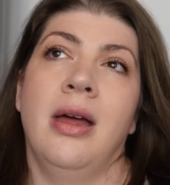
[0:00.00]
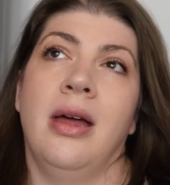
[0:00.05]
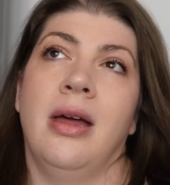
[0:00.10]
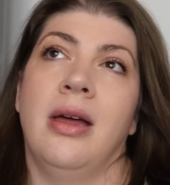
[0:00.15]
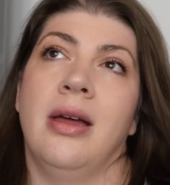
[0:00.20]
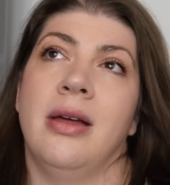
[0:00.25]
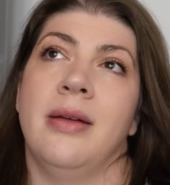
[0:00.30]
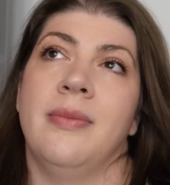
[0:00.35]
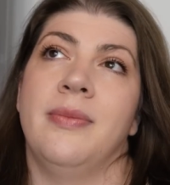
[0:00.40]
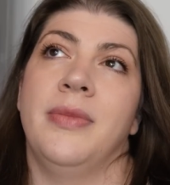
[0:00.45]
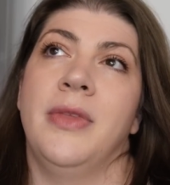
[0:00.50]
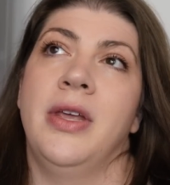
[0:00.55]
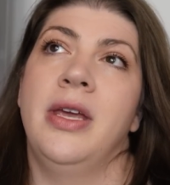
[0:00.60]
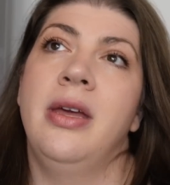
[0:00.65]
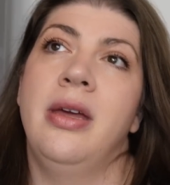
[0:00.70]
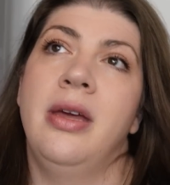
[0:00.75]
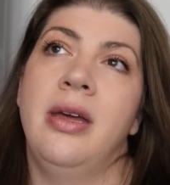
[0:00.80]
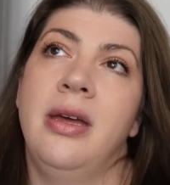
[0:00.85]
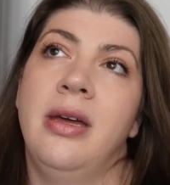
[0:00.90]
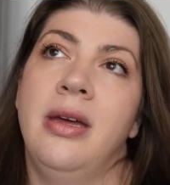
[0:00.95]

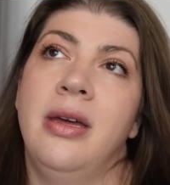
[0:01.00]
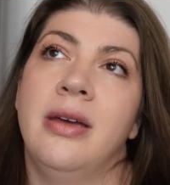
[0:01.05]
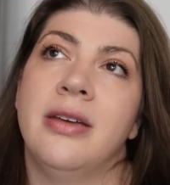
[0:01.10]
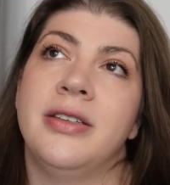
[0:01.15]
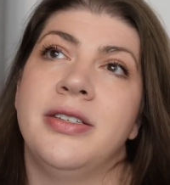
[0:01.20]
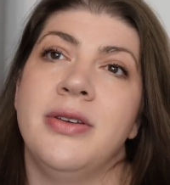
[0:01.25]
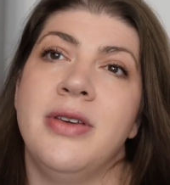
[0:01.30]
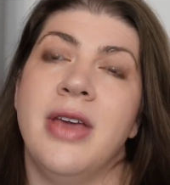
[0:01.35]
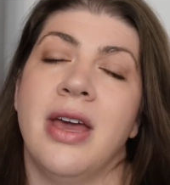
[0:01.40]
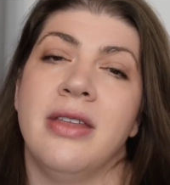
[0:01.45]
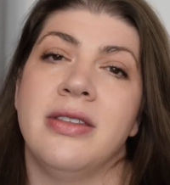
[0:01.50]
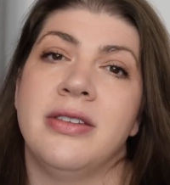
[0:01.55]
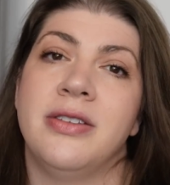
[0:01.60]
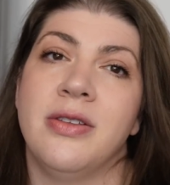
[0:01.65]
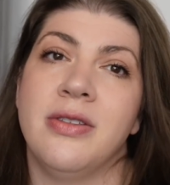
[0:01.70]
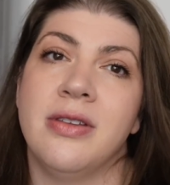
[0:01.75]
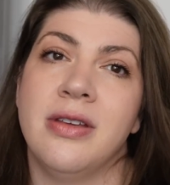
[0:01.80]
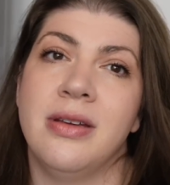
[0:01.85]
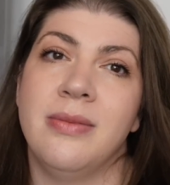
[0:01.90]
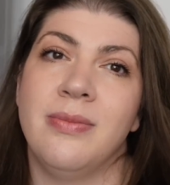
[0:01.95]
So yeah,
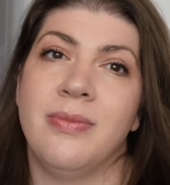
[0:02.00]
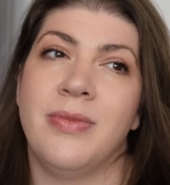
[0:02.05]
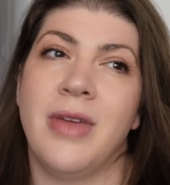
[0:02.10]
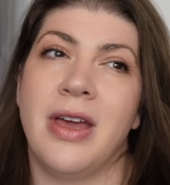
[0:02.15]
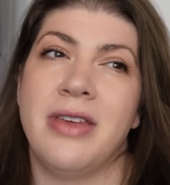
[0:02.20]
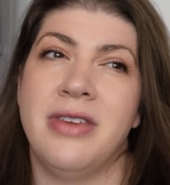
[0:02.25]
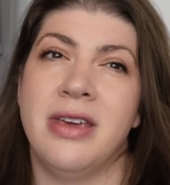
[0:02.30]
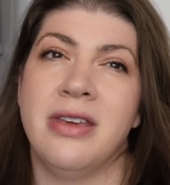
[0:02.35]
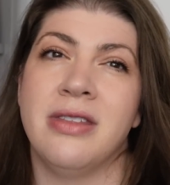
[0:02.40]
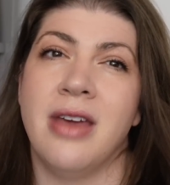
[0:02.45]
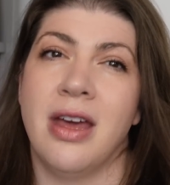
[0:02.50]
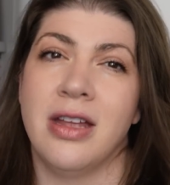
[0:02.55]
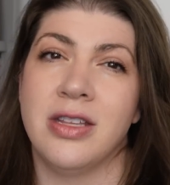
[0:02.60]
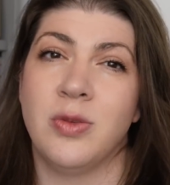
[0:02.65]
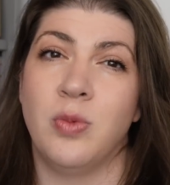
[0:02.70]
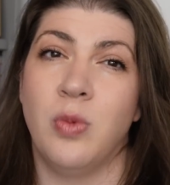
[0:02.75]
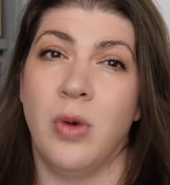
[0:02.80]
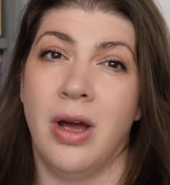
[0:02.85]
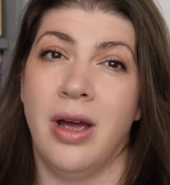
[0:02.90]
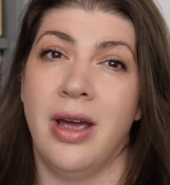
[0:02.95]
I think
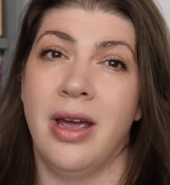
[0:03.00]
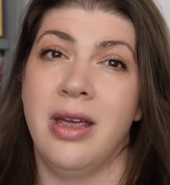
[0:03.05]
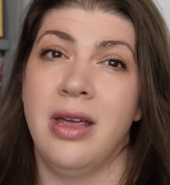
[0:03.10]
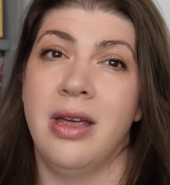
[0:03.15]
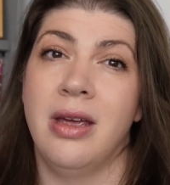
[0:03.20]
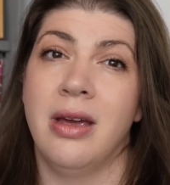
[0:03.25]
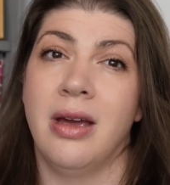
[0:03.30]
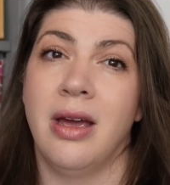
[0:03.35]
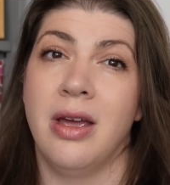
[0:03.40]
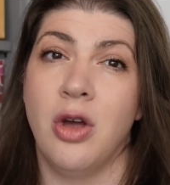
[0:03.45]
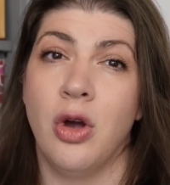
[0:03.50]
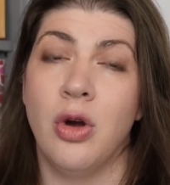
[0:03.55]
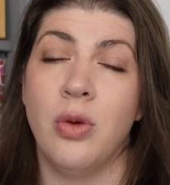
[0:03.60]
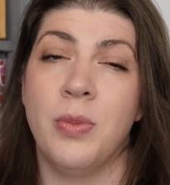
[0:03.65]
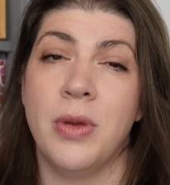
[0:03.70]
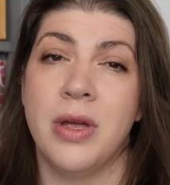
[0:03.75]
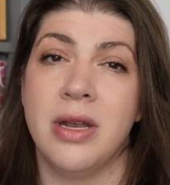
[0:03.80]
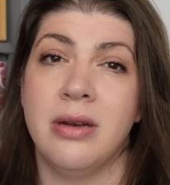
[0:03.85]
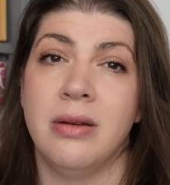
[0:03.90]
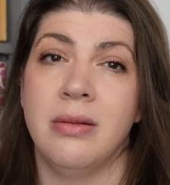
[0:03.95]
that's why I
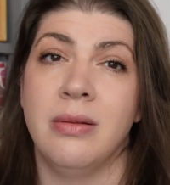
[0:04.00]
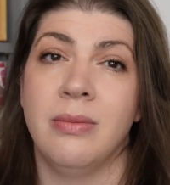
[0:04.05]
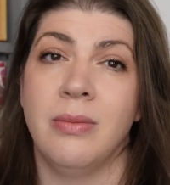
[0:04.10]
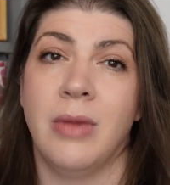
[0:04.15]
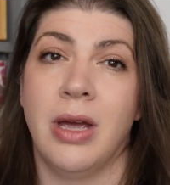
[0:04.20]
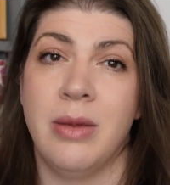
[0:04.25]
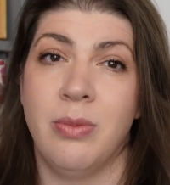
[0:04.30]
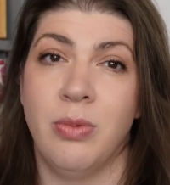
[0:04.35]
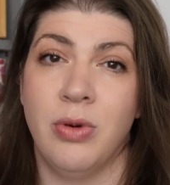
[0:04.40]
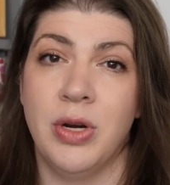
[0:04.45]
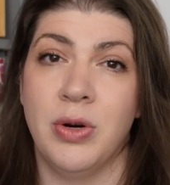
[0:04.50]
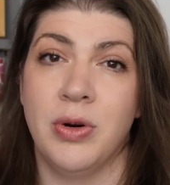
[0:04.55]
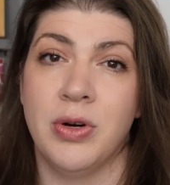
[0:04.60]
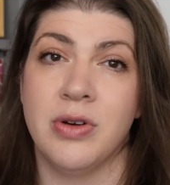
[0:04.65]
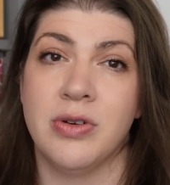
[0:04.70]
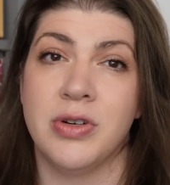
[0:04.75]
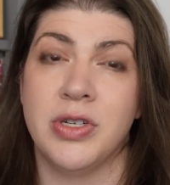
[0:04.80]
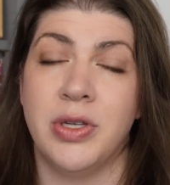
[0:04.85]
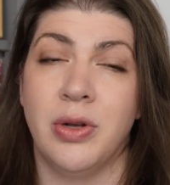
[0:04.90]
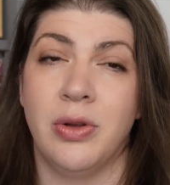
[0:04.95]
open my
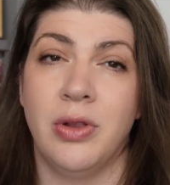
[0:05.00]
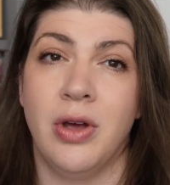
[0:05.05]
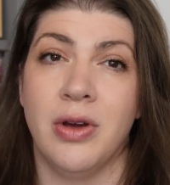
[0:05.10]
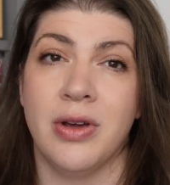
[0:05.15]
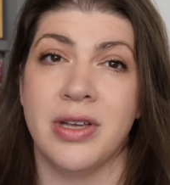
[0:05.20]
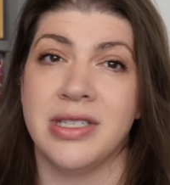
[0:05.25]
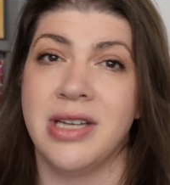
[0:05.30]
pre-orders so long.